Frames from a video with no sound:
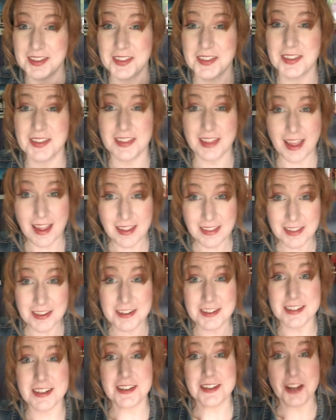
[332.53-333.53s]
Then
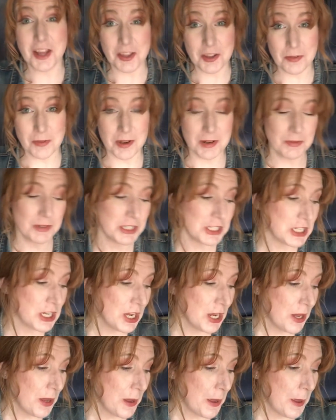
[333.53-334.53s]
there's another one which
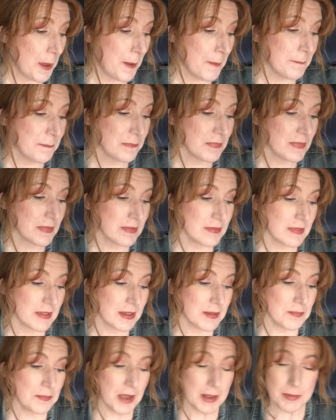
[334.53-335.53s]

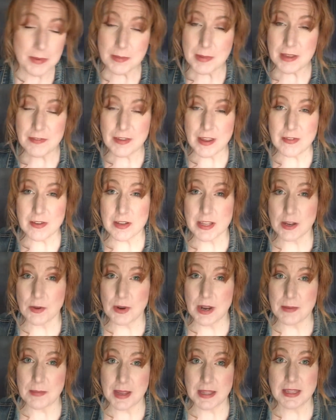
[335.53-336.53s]
might be my favorite. Like
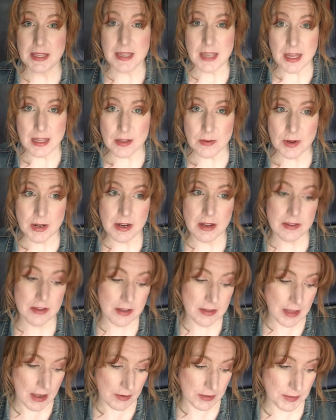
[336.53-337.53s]
when I made the yellow one, I
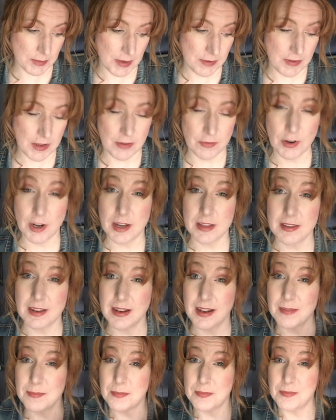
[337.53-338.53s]
thought that was my favorite. And then
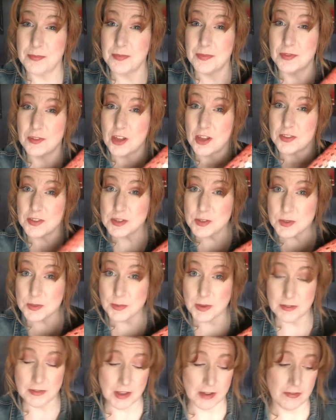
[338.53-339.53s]
I thought this was
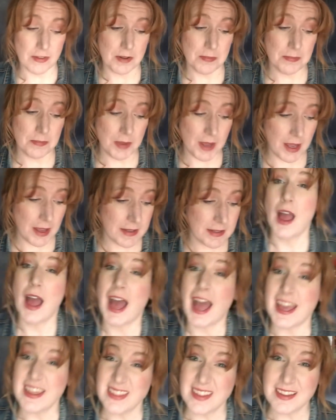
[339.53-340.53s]
my favorite, but
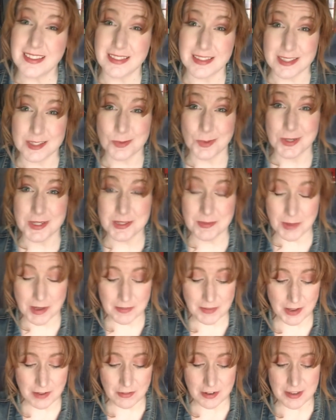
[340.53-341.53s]
I think this one is my
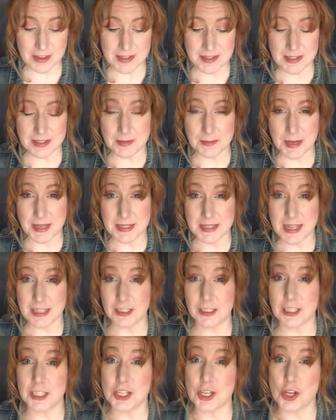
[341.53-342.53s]
favorite. This is
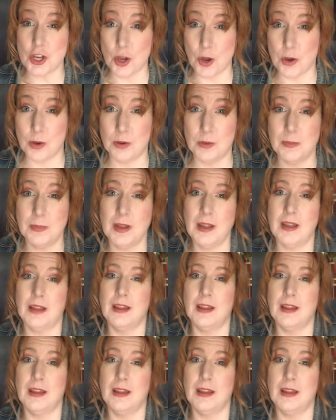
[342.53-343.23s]
Mandala Gnome.